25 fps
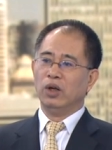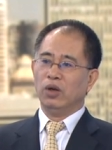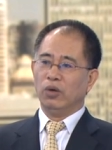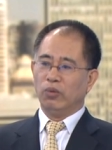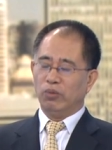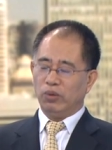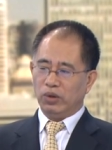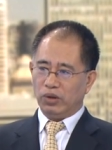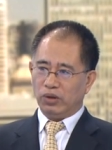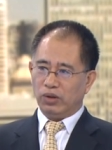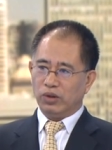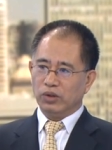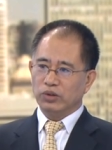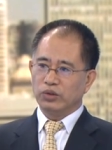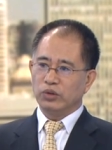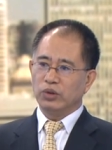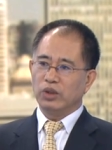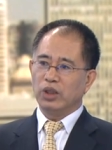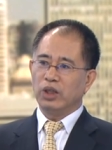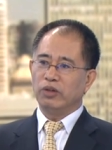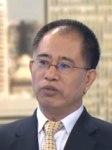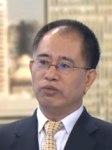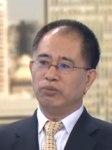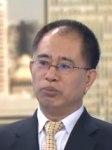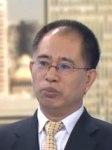will also
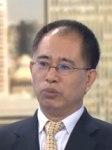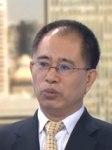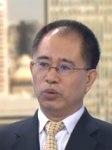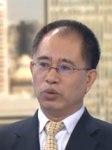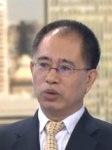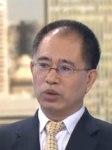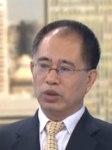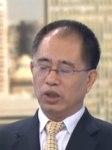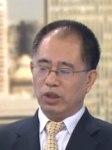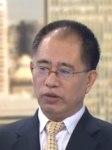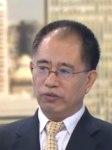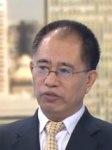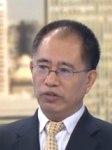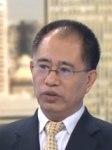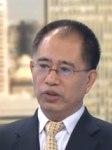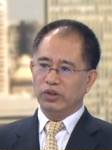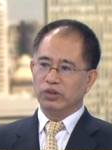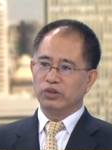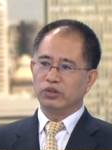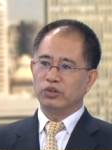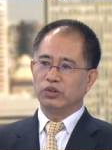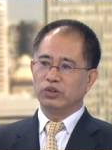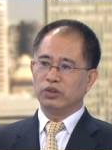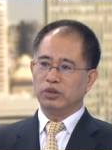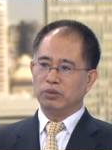give more
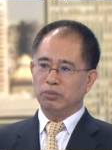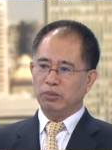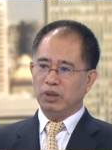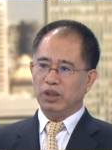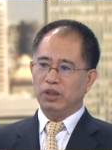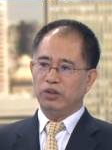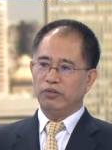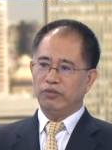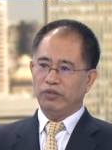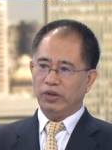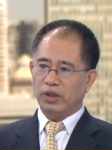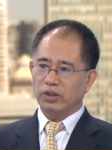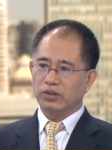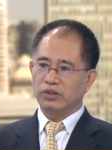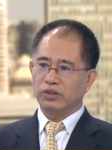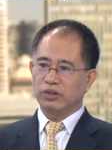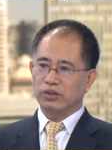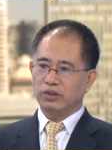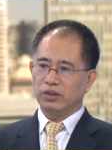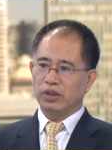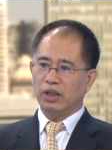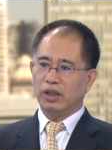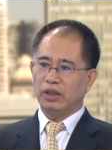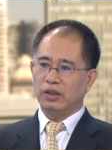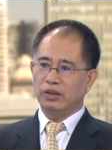confidence to the manufacturer
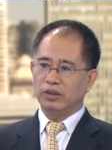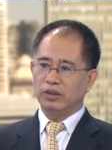side.